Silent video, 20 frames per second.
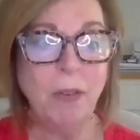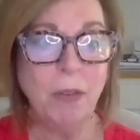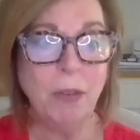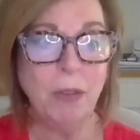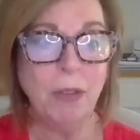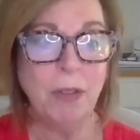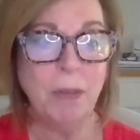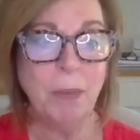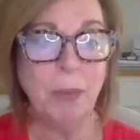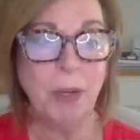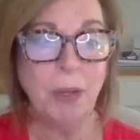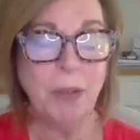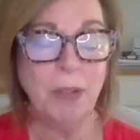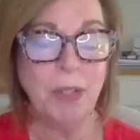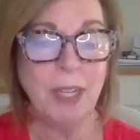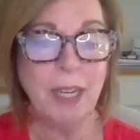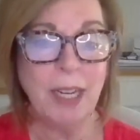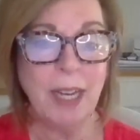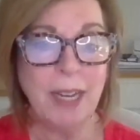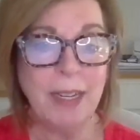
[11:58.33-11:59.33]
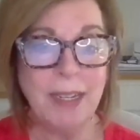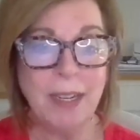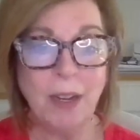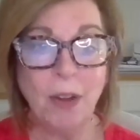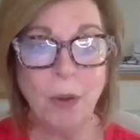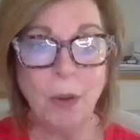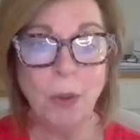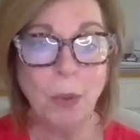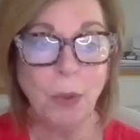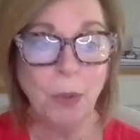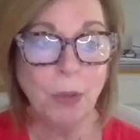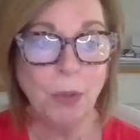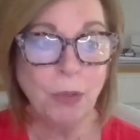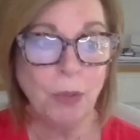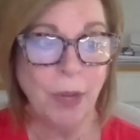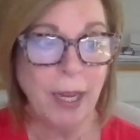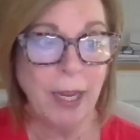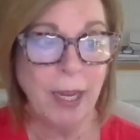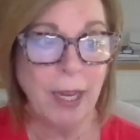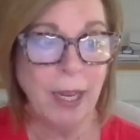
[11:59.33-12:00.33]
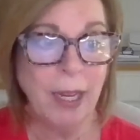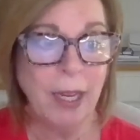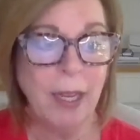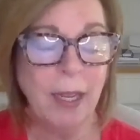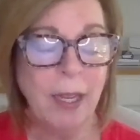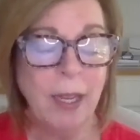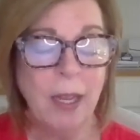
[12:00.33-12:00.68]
source of protein. I did a whole training